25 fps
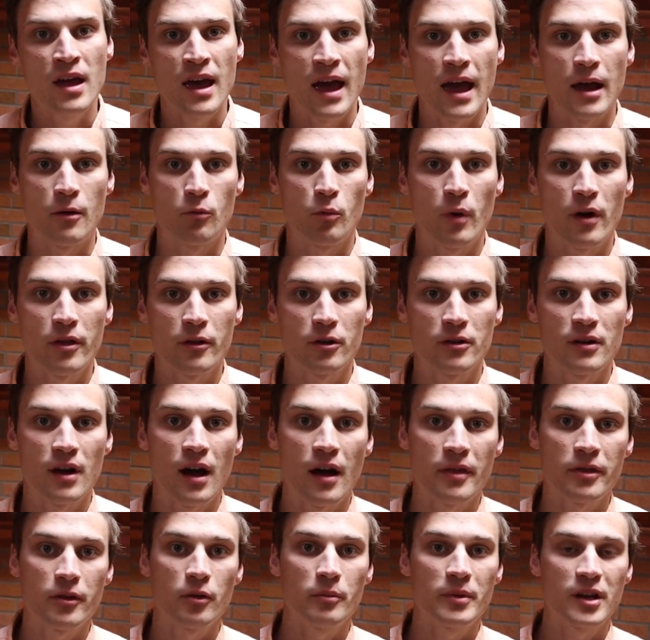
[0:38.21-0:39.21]
and whether or
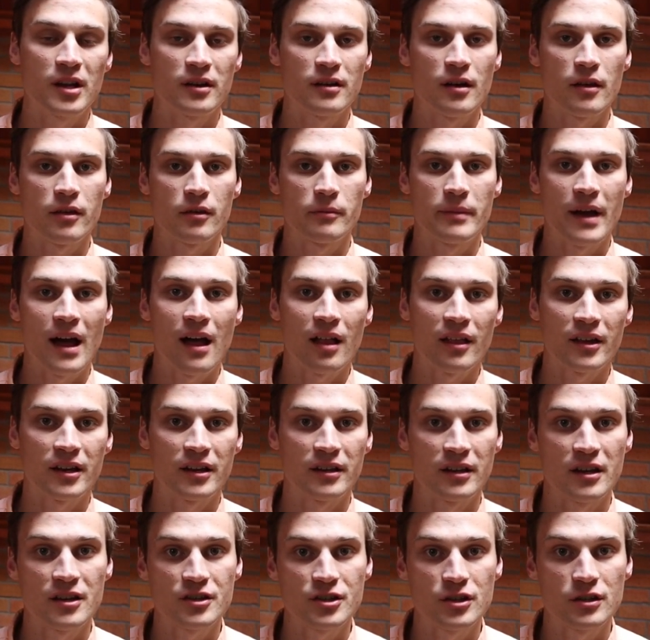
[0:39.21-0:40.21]
not there'll be another ballot
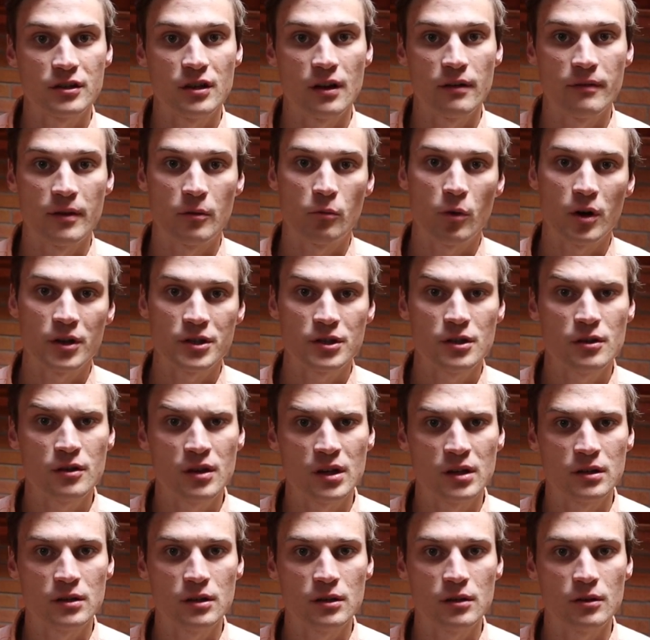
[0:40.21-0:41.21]
initiative and what you
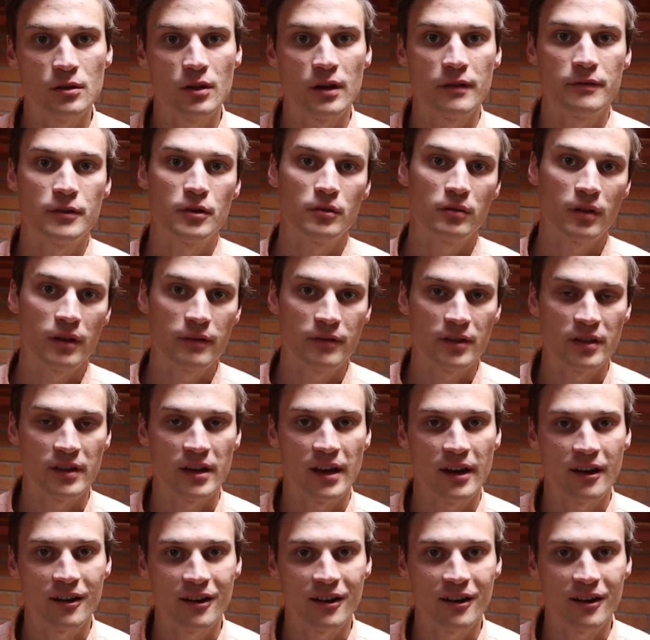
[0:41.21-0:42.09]
can do if you live in the